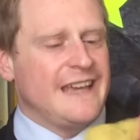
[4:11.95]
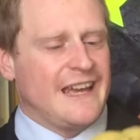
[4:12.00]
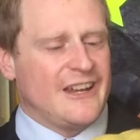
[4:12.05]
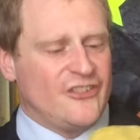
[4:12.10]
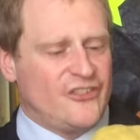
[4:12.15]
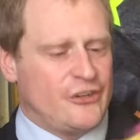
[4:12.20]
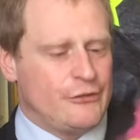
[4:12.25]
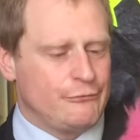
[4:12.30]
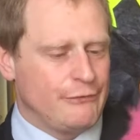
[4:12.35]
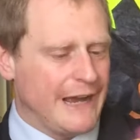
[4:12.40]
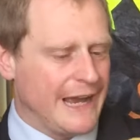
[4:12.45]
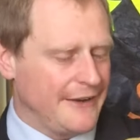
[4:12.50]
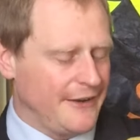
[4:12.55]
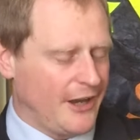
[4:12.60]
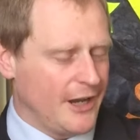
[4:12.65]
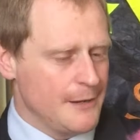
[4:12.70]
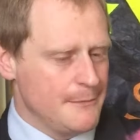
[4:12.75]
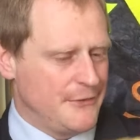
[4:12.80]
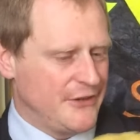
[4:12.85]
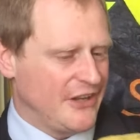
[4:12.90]
Yeah, and she ran
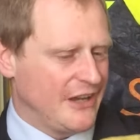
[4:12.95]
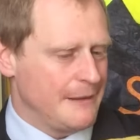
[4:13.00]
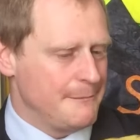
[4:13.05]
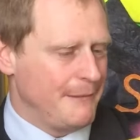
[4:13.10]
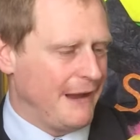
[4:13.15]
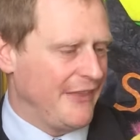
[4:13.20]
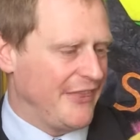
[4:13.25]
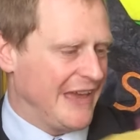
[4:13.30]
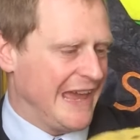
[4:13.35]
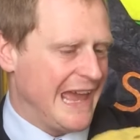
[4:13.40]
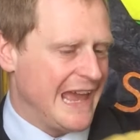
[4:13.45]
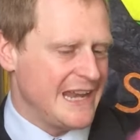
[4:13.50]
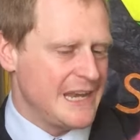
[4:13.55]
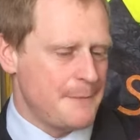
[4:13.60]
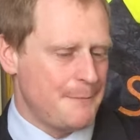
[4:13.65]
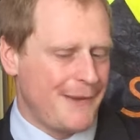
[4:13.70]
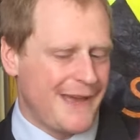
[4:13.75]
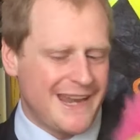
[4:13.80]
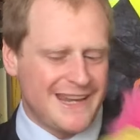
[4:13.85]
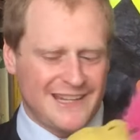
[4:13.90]
home to her mother, Henny
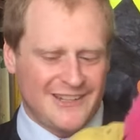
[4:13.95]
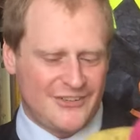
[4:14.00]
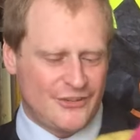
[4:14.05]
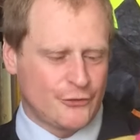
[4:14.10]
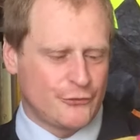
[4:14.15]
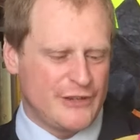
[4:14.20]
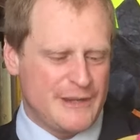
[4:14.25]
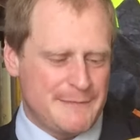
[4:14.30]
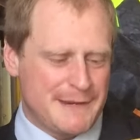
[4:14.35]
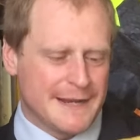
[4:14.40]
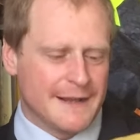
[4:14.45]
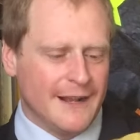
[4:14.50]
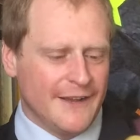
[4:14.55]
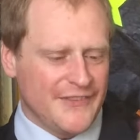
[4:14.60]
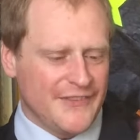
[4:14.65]
Penny, screaming,